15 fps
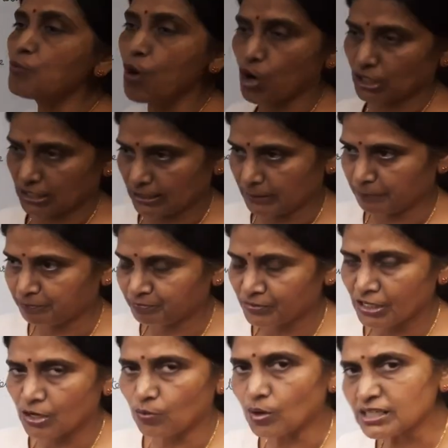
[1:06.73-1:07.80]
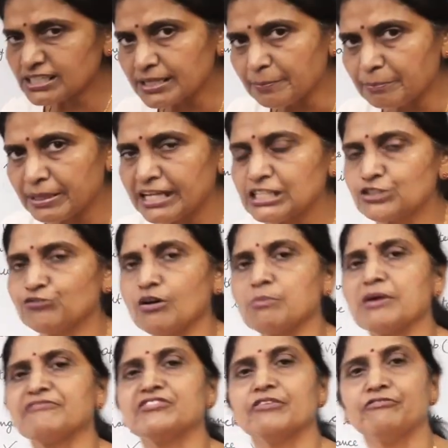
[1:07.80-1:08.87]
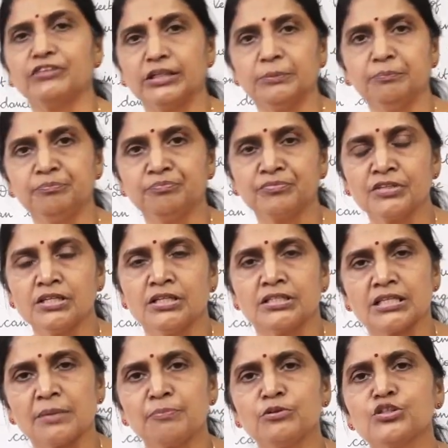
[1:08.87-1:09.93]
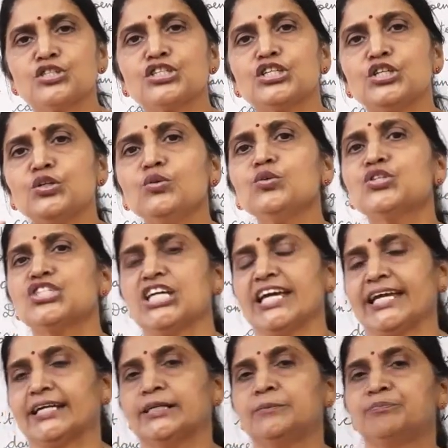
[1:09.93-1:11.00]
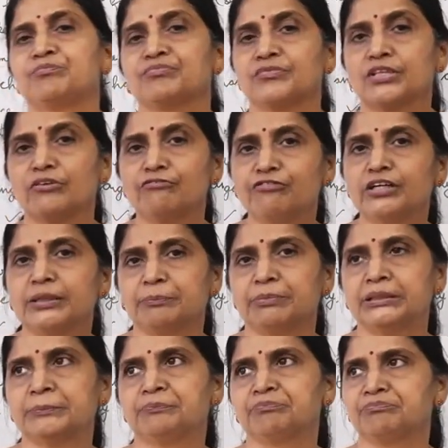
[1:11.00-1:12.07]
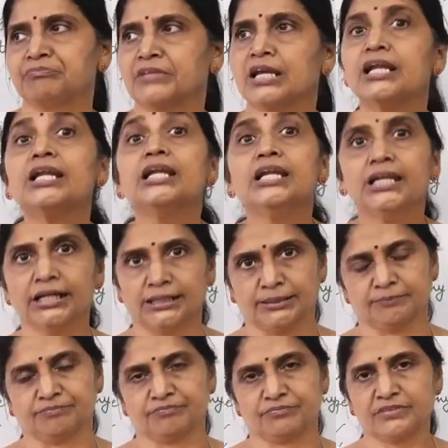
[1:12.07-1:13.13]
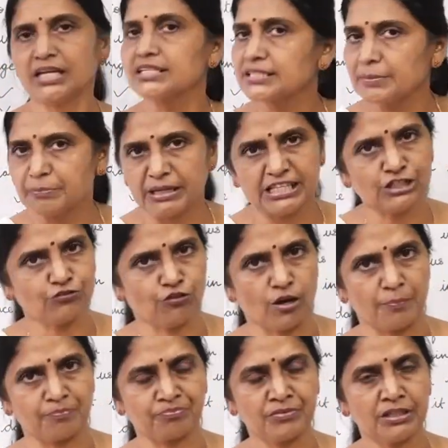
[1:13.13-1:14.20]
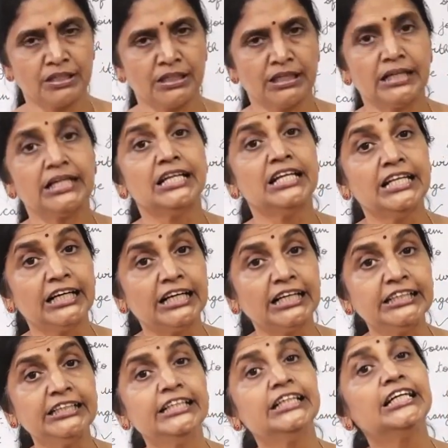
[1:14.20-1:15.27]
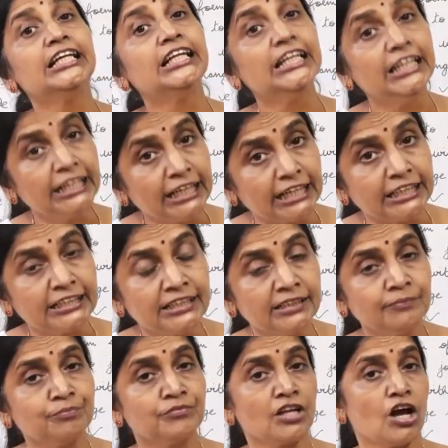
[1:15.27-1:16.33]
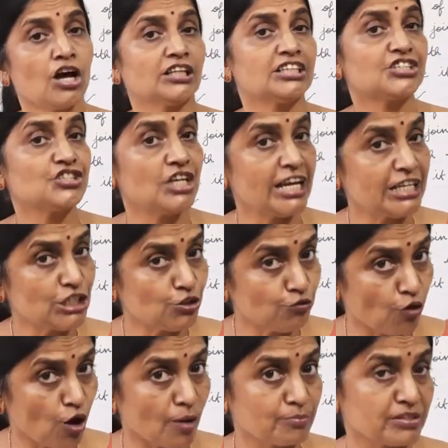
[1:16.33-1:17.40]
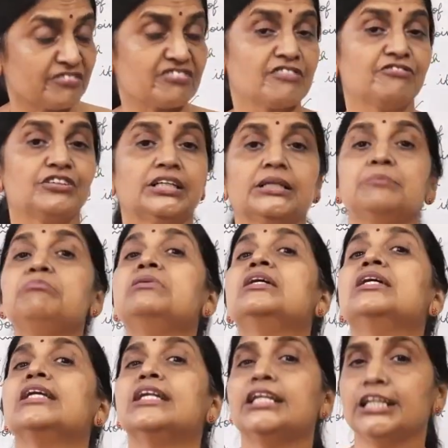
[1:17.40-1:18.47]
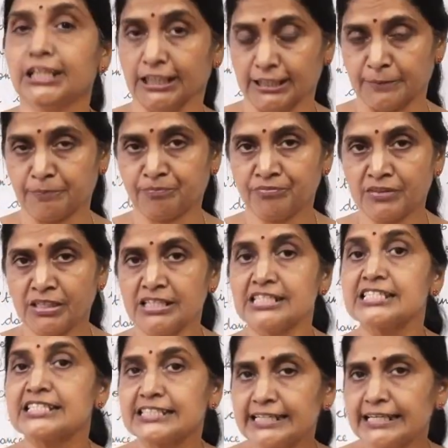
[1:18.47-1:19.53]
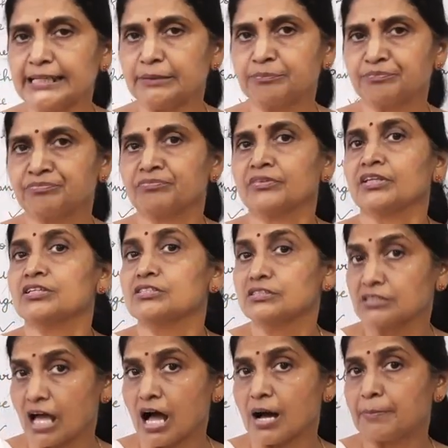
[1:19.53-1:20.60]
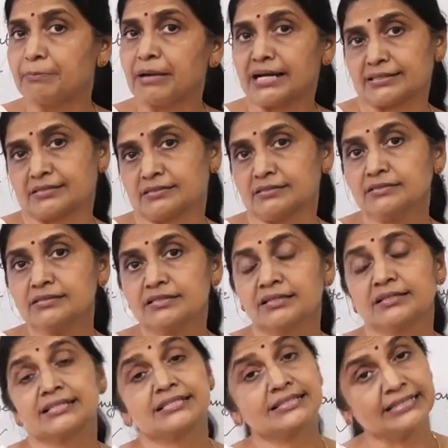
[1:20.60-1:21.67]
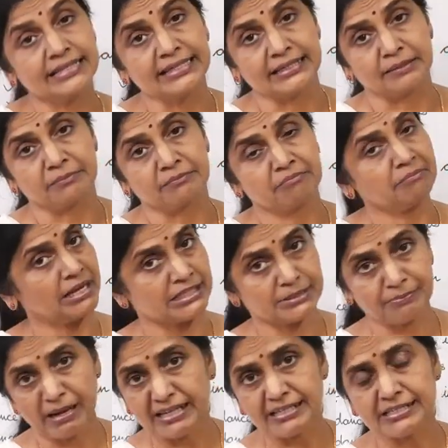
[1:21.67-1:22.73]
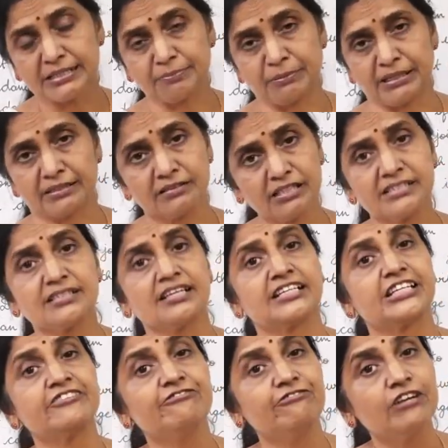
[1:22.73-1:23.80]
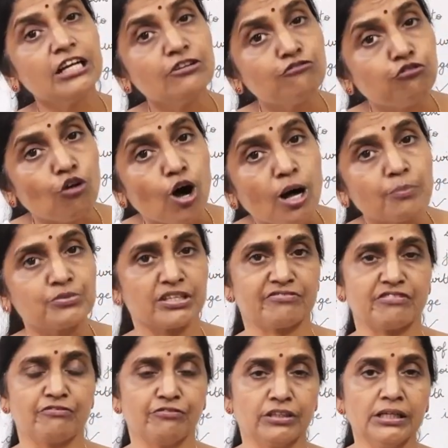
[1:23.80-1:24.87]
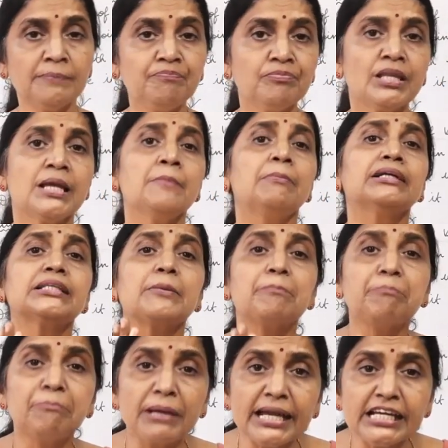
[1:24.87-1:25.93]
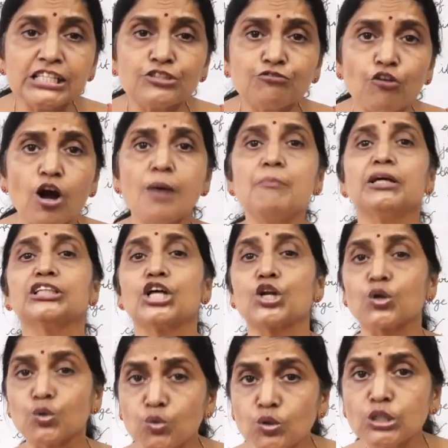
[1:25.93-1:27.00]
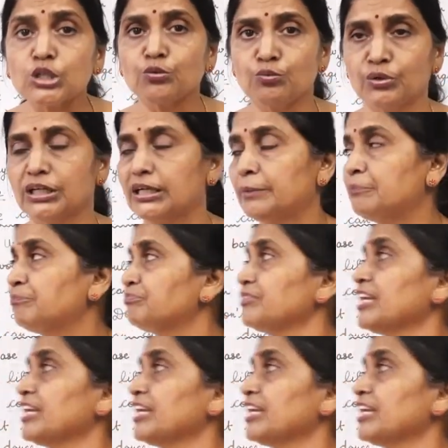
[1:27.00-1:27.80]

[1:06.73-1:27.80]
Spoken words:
modal. What is the base form of the verb? Suppose you take the verb learn, that's the base form. Learned, learnt are the change forms of the verb learn. See, saw, past tense, seen, past participle. These are different forms of the verb, but the base form or the root verb